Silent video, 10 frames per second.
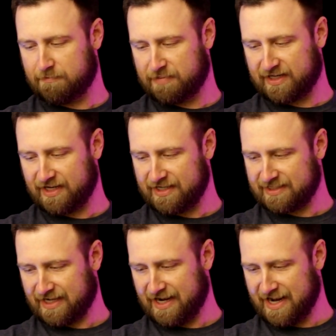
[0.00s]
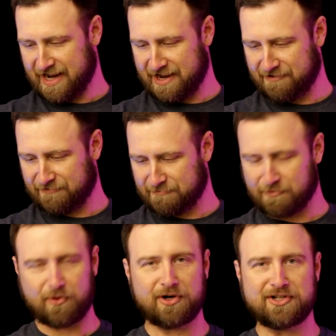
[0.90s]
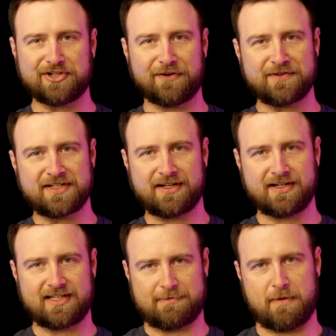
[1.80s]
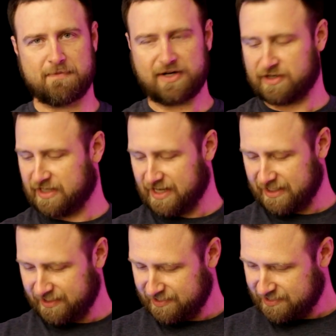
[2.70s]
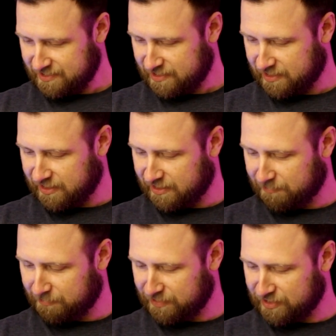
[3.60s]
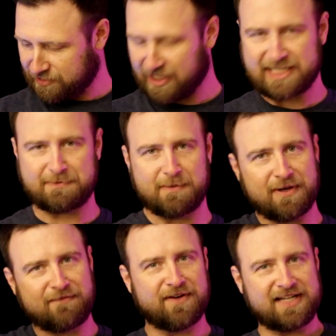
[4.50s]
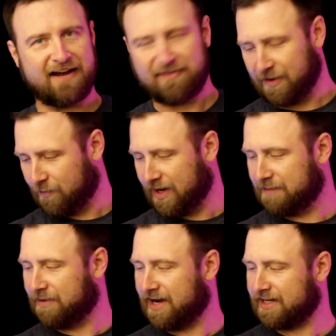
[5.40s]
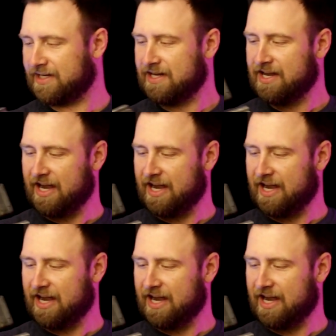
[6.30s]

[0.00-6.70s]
Because I have more surface area, because I'm a bigger guy, there has to be a benefit to having that wide body.